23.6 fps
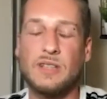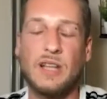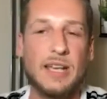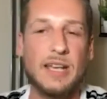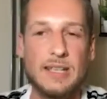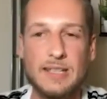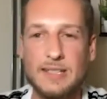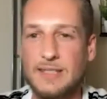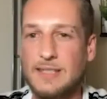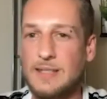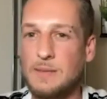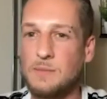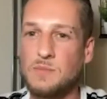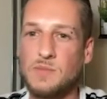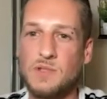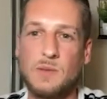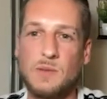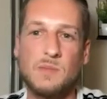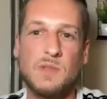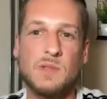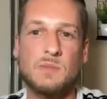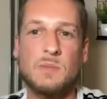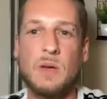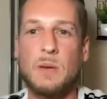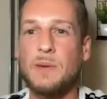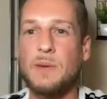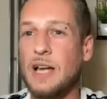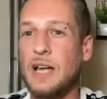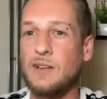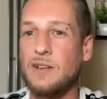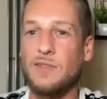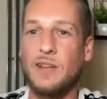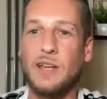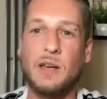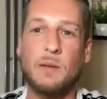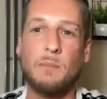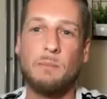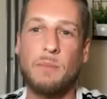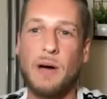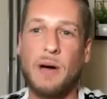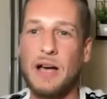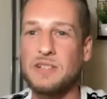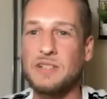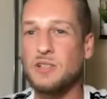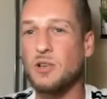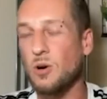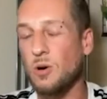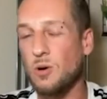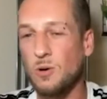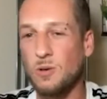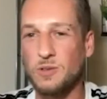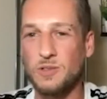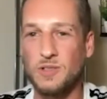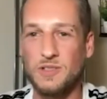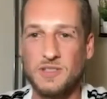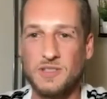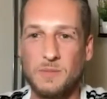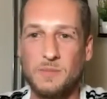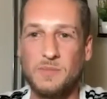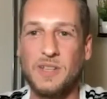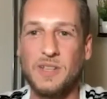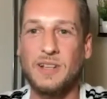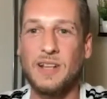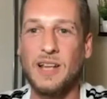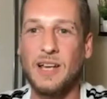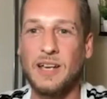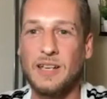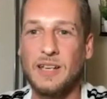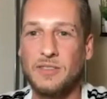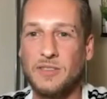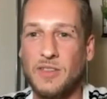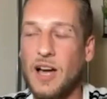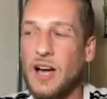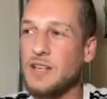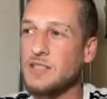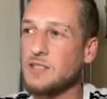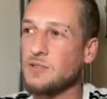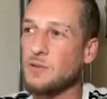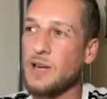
like symptoms, maybe kind of like a bad cold or something like that.